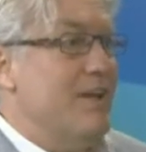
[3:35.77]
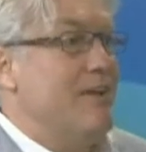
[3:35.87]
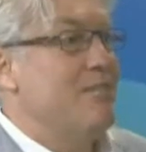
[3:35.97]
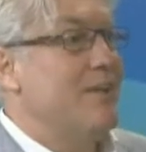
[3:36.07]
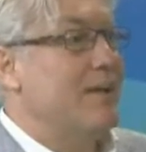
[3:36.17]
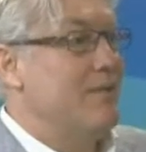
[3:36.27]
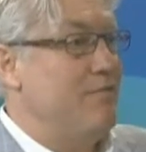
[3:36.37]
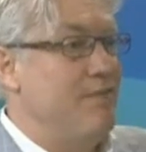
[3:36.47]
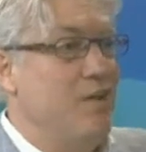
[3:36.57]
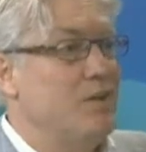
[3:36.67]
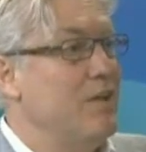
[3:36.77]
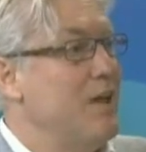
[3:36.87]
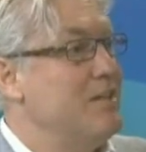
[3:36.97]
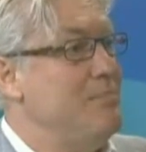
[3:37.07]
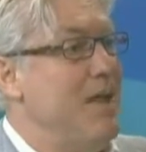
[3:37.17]
I feel like I've failed a
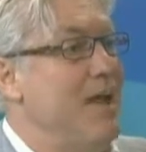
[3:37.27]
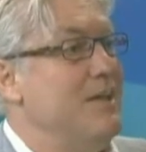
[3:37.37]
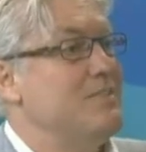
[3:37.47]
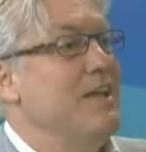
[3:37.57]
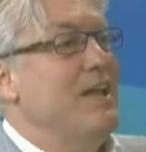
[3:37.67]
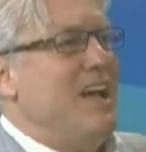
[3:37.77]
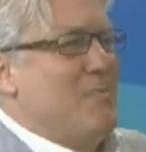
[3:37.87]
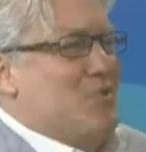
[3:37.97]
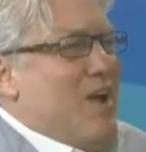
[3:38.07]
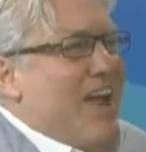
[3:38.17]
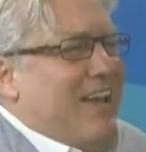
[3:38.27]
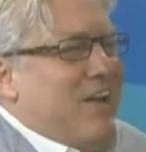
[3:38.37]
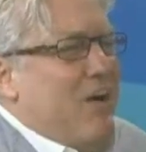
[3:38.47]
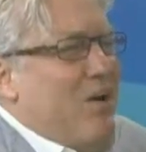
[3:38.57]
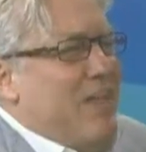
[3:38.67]
lot in the past. I'm
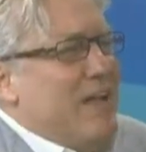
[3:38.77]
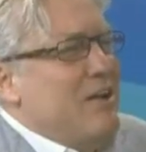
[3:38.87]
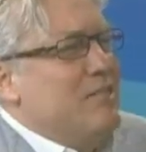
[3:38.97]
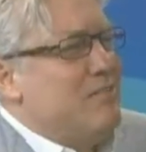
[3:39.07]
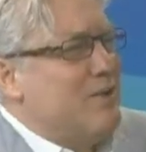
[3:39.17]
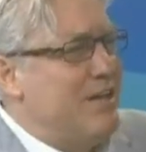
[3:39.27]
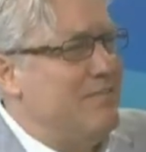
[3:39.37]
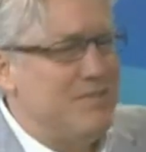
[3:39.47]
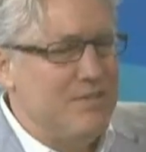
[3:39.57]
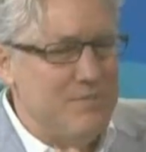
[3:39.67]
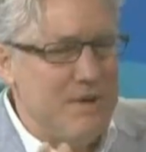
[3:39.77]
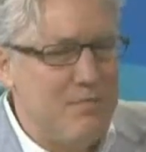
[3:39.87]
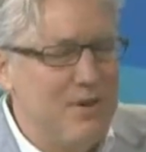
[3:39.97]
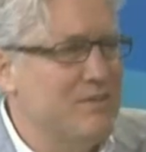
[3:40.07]
dragging all that unforgiveness into my